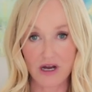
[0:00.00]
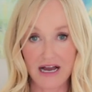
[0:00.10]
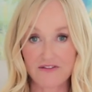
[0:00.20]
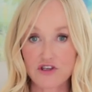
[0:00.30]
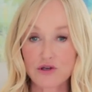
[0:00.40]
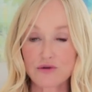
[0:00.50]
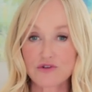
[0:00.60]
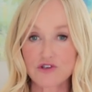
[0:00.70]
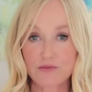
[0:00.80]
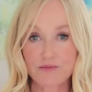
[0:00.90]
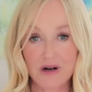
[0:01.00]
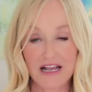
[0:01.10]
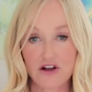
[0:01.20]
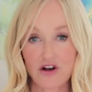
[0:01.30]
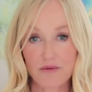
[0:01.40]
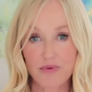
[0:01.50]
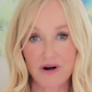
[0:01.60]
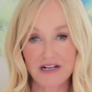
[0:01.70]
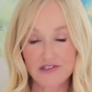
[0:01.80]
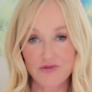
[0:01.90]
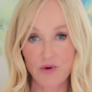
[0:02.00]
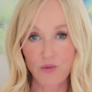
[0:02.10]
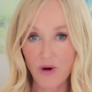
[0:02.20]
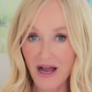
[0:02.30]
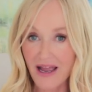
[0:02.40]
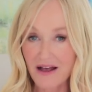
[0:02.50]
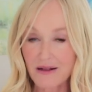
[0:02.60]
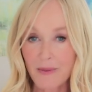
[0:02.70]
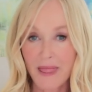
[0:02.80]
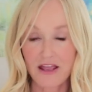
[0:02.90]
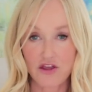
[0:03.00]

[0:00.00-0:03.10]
have used glycolic products for a while.